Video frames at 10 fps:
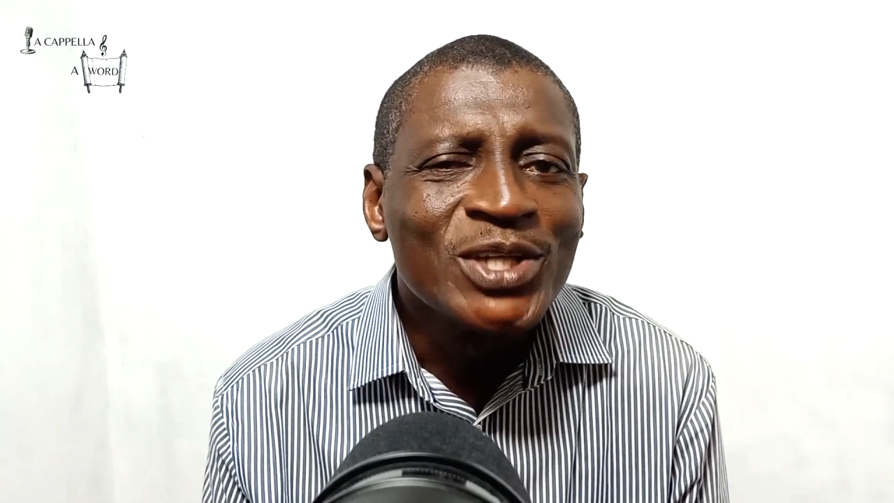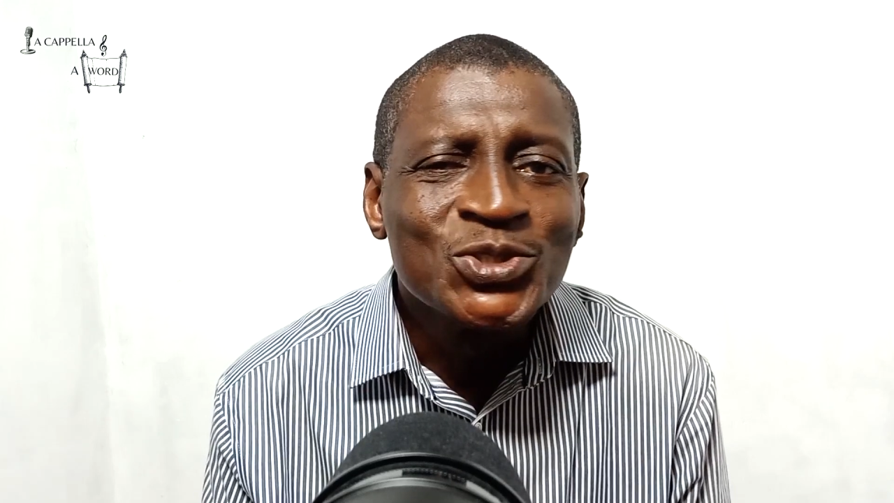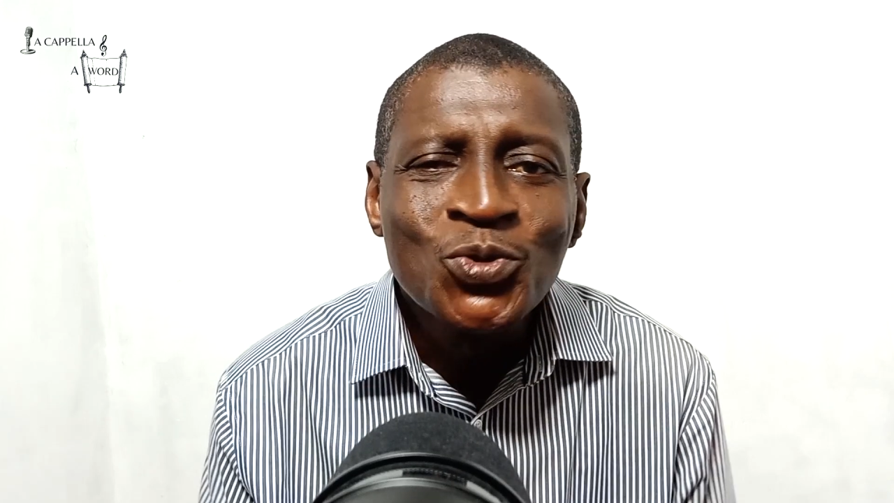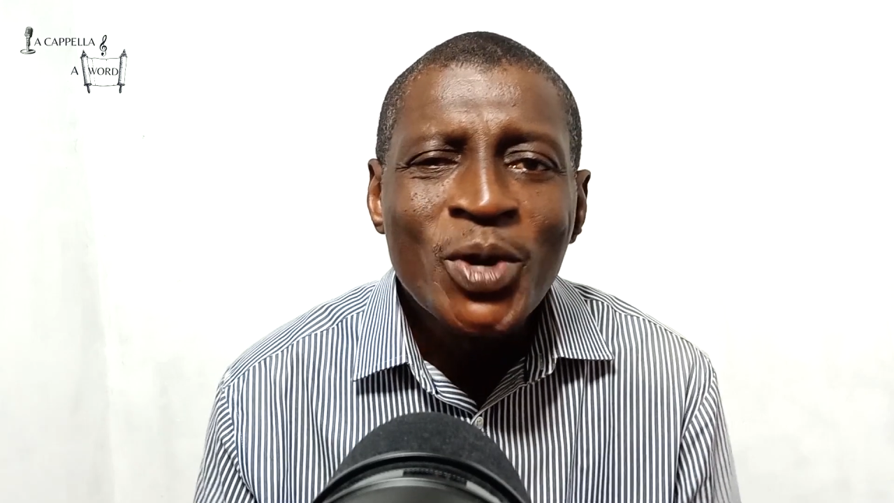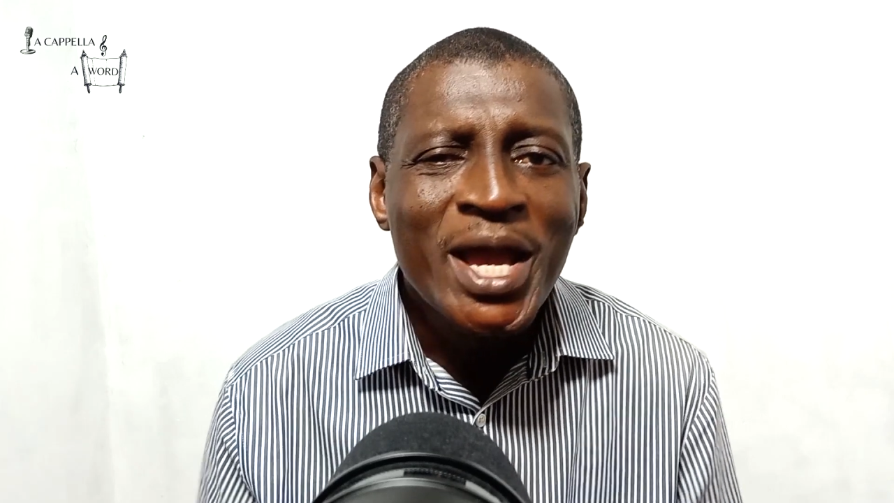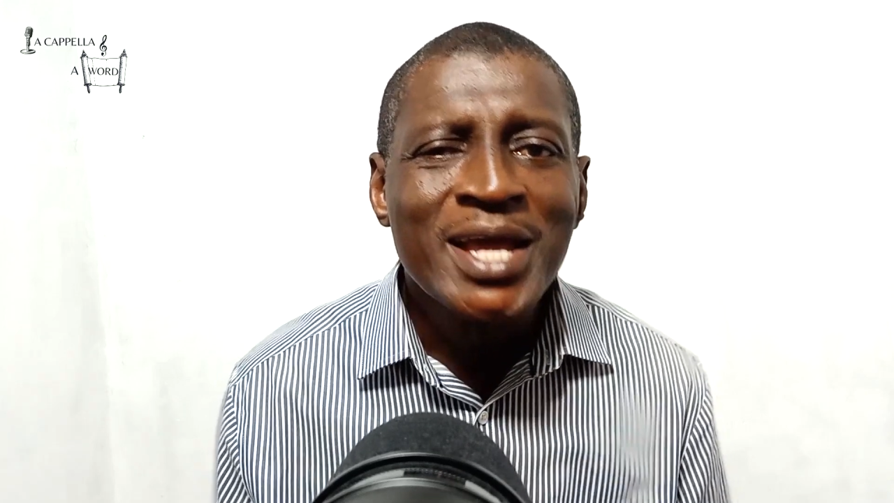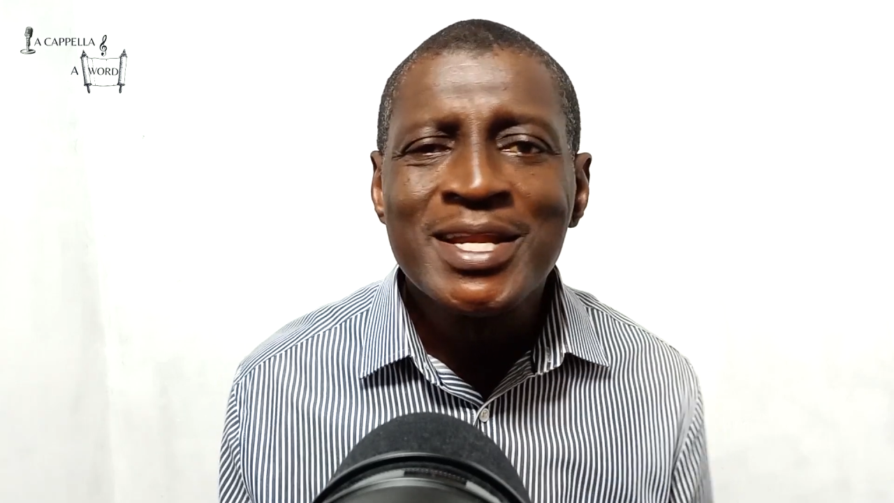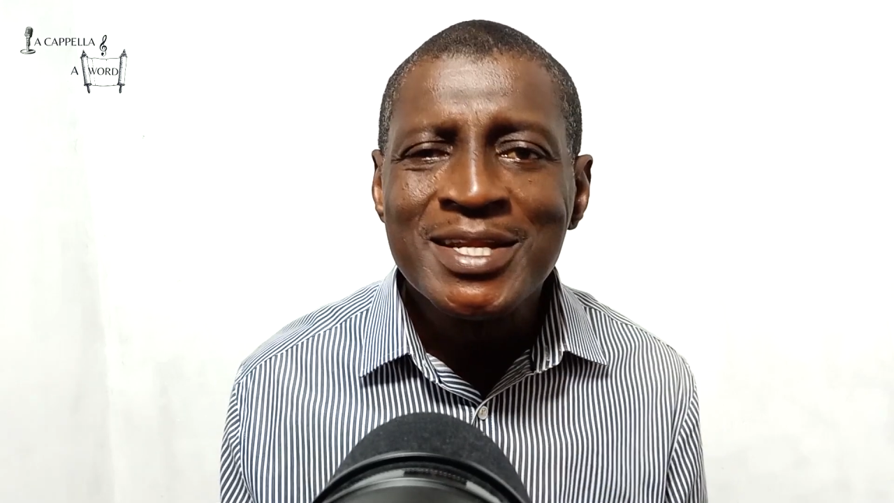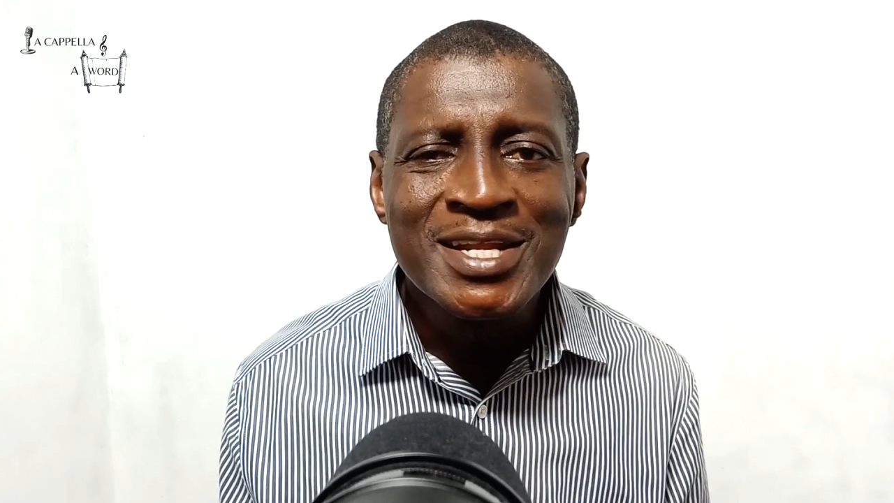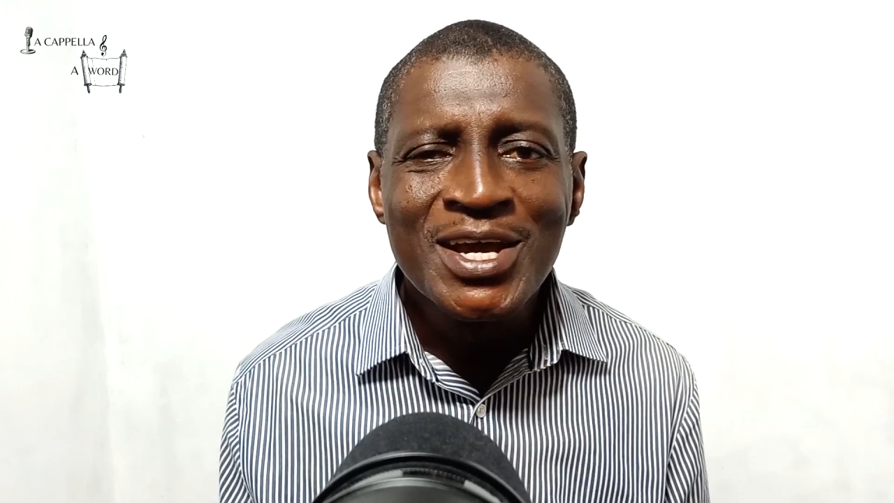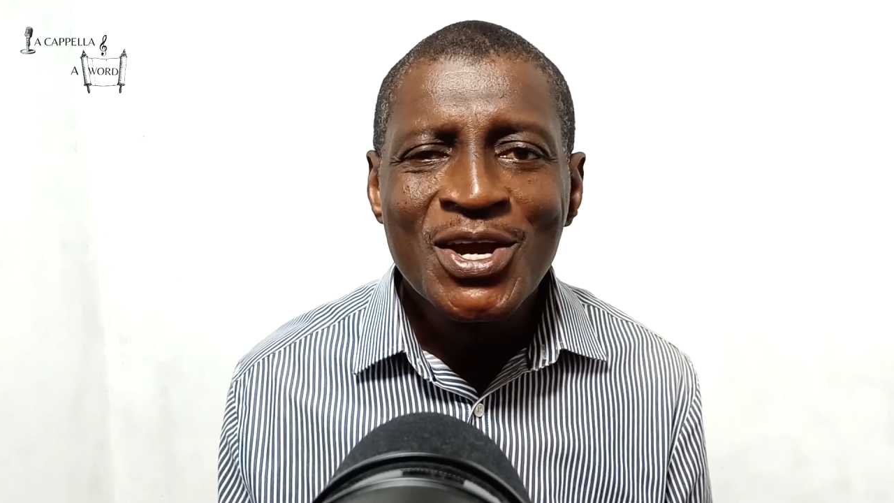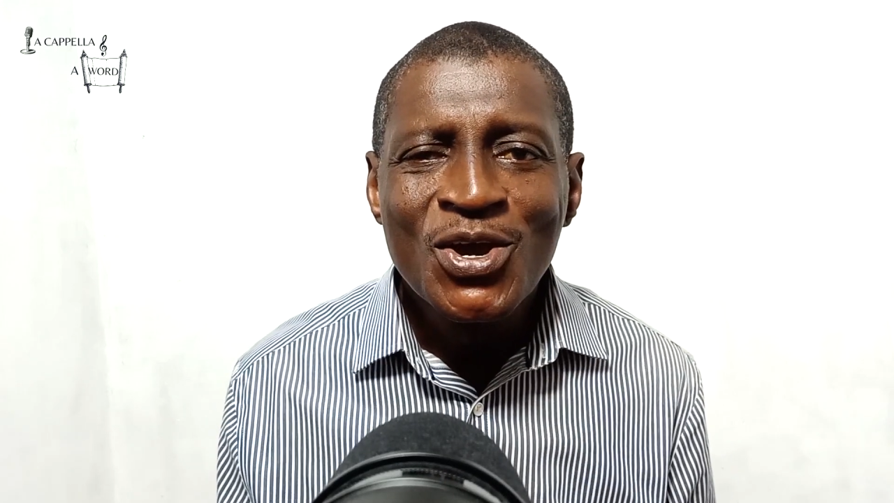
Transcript: who has no end,